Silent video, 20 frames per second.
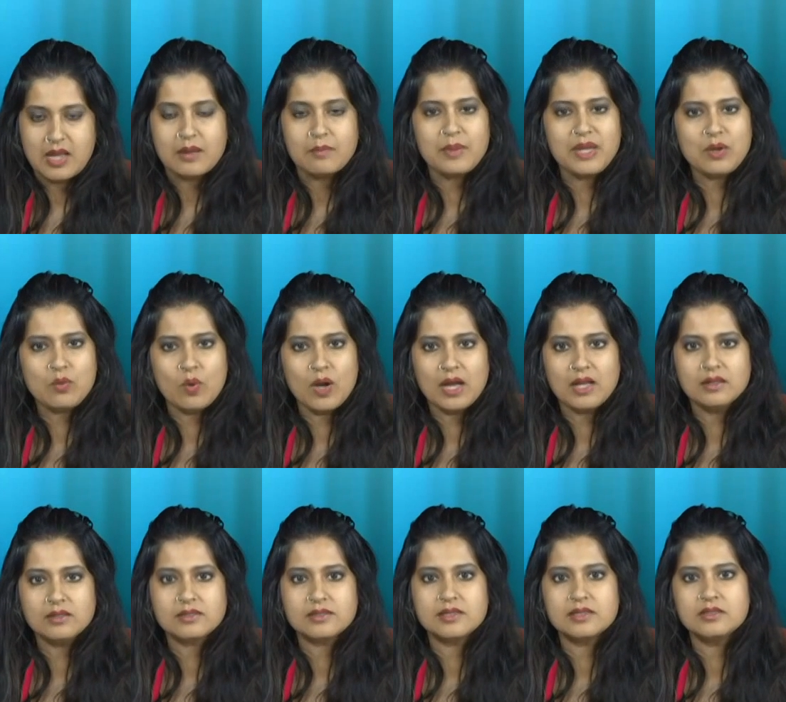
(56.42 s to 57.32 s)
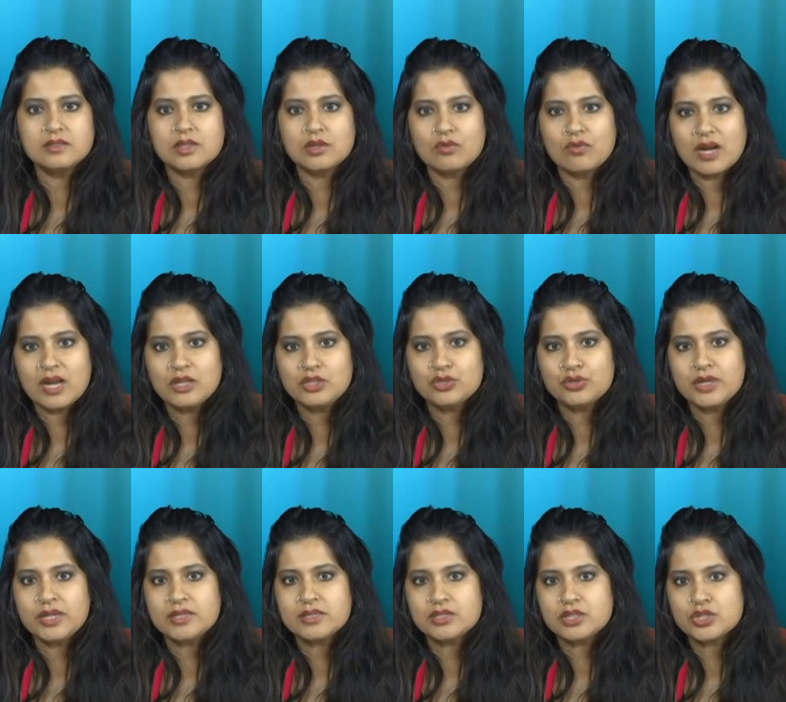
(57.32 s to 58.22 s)
Meanwhile, since the grand
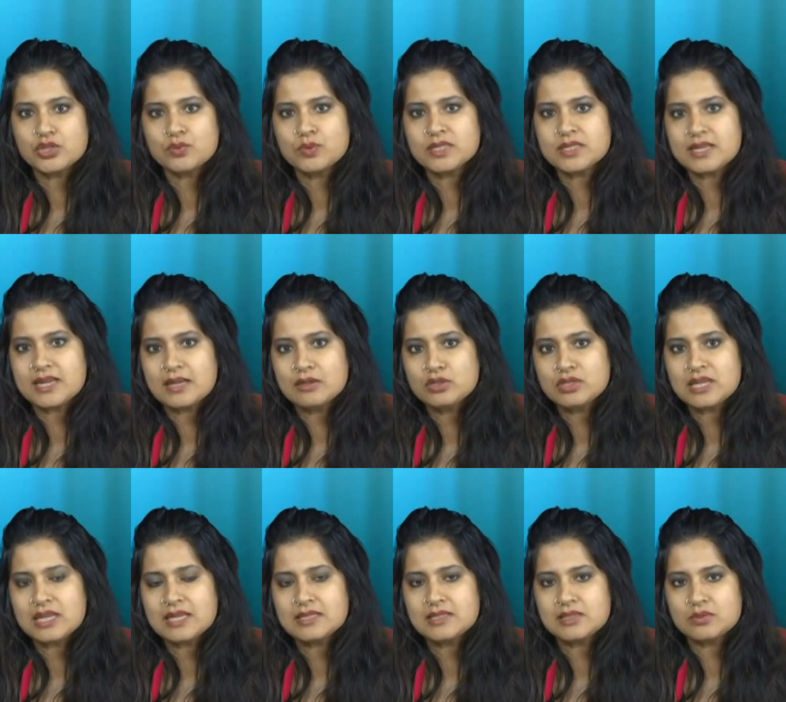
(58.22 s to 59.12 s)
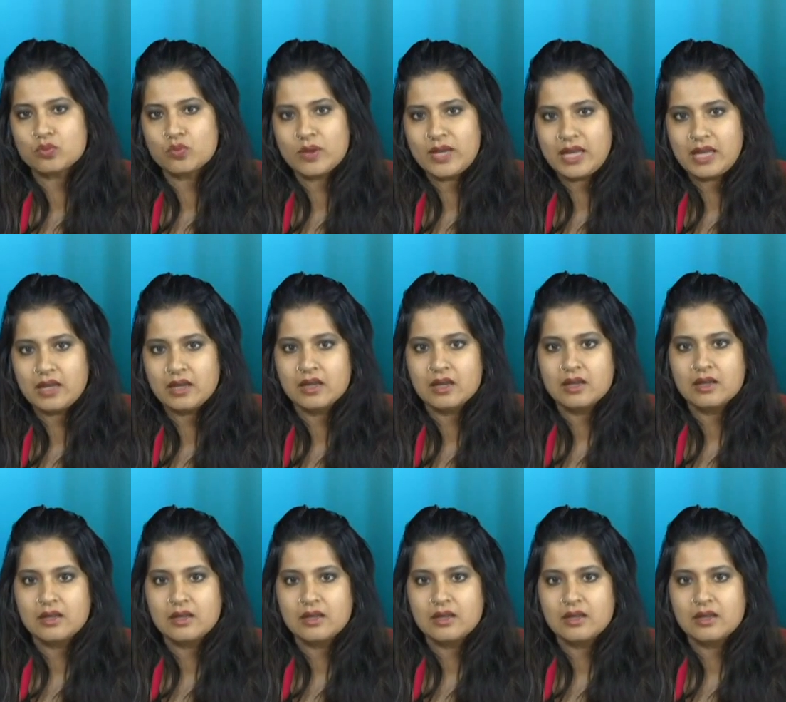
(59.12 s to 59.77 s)
jury decision was announced last week,